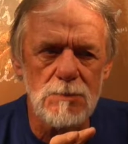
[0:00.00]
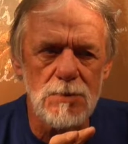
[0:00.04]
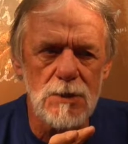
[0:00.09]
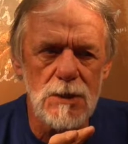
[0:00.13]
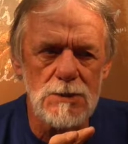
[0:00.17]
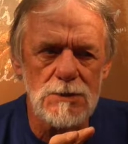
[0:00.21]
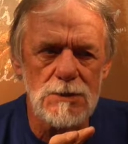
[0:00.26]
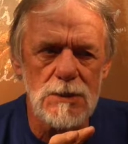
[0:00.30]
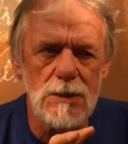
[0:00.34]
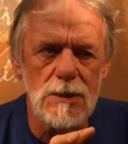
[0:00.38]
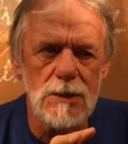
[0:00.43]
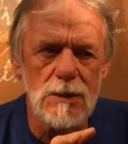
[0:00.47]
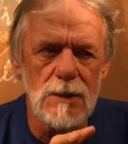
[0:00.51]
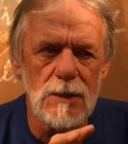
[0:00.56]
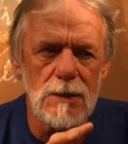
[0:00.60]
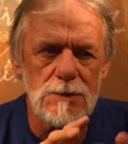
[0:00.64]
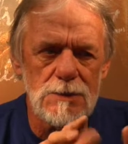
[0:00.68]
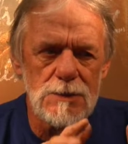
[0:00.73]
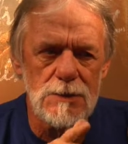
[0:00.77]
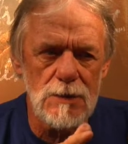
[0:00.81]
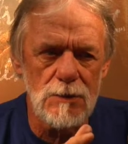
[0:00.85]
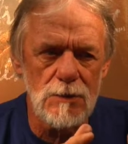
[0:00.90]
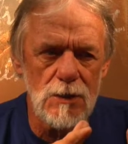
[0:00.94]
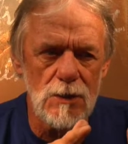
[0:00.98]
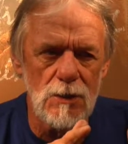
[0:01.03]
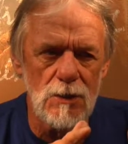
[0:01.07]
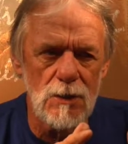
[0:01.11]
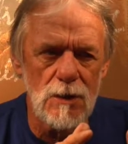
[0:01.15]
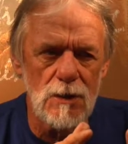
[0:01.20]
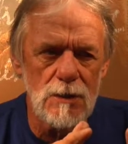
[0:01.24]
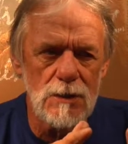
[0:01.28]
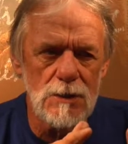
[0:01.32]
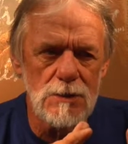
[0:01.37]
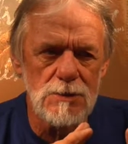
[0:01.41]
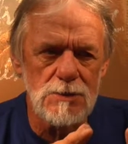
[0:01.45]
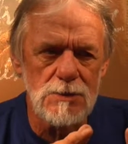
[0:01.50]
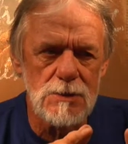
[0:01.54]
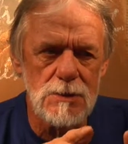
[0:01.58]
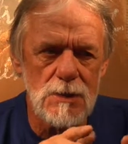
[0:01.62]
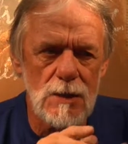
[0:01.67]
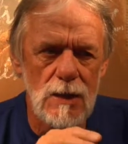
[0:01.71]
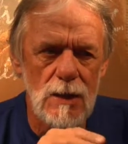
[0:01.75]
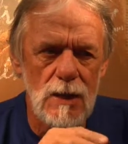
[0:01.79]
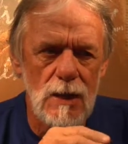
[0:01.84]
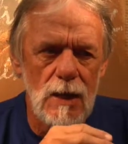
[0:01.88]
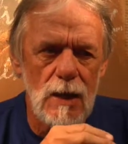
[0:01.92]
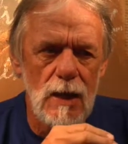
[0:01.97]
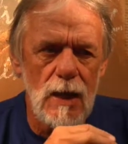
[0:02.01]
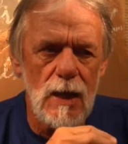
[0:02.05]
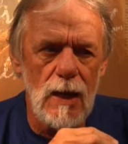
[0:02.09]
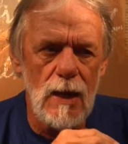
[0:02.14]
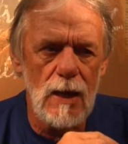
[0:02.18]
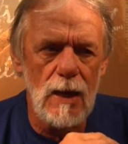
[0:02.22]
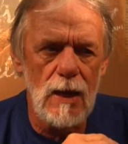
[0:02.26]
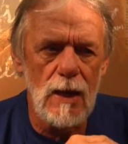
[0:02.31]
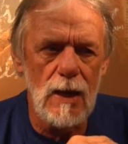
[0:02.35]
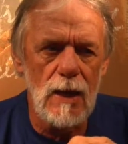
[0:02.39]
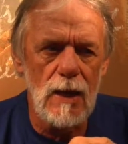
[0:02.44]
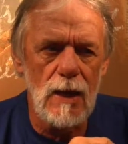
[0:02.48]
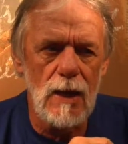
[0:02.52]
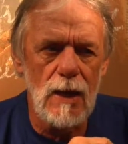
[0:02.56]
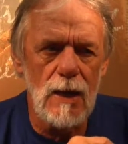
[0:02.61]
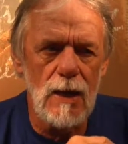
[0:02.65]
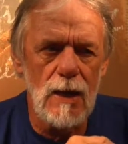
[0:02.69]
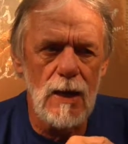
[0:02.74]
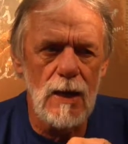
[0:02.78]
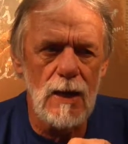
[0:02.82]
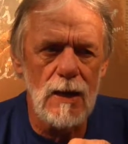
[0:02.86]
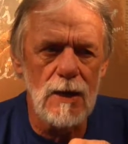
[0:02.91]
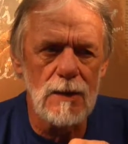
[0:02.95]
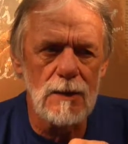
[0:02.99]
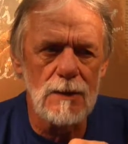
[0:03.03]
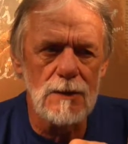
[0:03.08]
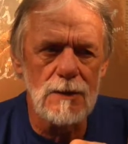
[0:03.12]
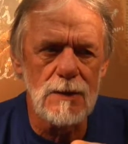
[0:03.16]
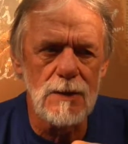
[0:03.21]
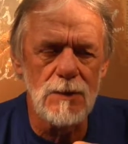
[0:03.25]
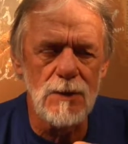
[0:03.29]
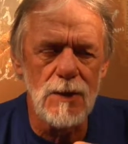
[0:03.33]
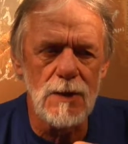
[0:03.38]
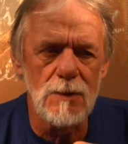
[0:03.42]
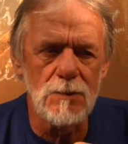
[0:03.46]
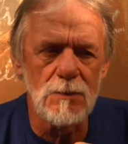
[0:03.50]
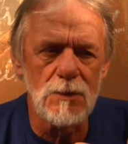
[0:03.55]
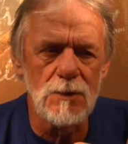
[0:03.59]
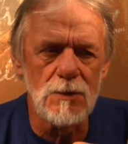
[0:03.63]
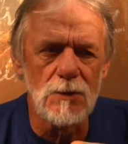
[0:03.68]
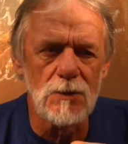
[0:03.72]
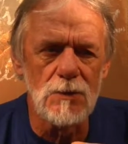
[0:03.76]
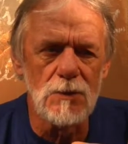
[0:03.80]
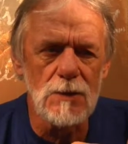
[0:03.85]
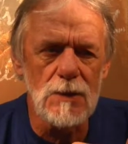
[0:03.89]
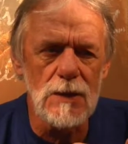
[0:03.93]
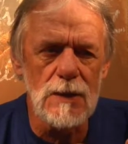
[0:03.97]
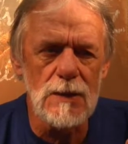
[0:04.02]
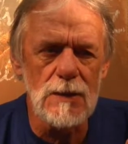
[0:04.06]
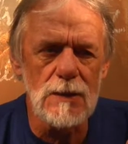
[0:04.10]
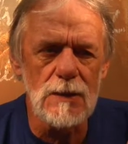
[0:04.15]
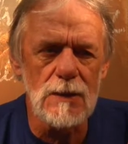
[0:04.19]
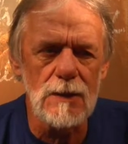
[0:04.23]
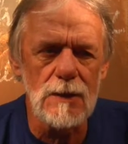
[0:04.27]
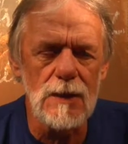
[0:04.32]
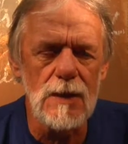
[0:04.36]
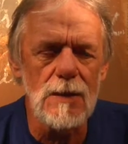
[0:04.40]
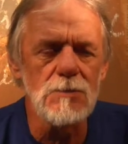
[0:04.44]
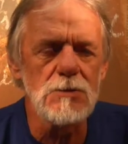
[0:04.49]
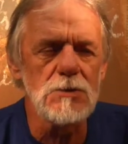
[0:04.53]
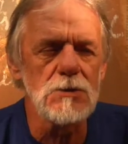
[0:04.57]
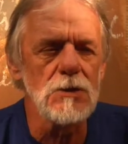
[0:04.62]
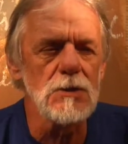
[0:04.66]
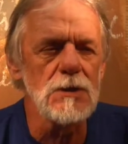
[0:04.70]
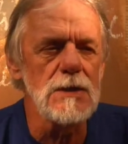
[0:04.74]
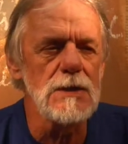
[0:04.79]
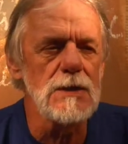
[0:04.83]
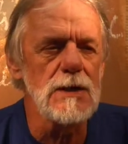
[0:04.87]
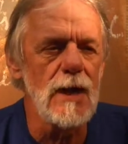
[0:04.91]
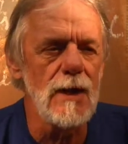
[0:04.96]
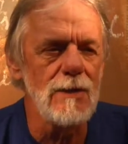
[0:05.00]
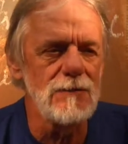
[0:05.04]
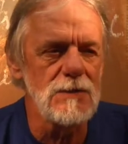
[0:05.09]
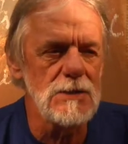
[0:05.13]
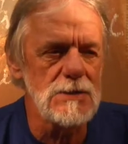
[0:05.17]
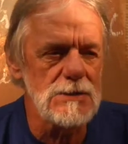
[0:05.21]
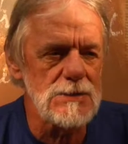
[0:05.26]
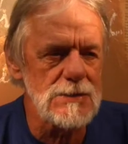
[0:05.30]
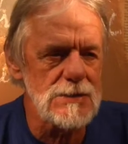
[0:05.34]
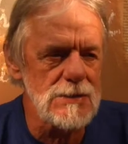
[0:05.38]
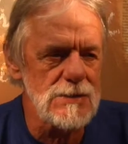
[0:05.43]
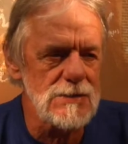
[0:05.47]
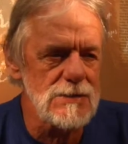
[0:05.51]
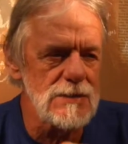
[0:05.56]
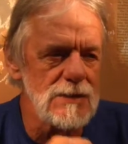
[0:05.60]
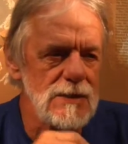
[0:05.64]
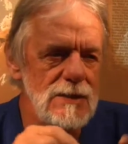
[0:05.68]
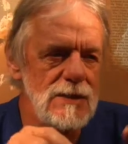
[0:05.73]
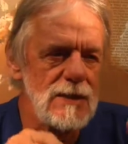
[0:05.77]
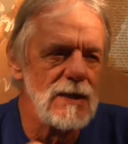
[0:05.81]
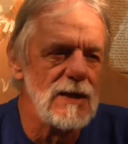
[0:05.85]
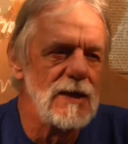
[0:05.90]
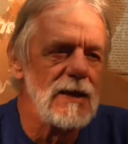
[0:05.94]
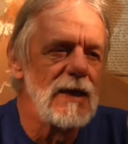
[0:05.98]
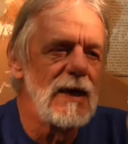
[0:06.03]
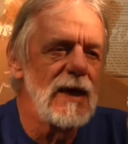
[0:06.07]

president at Sarah Lawrence, and they were looking. He was looking to have an assistant.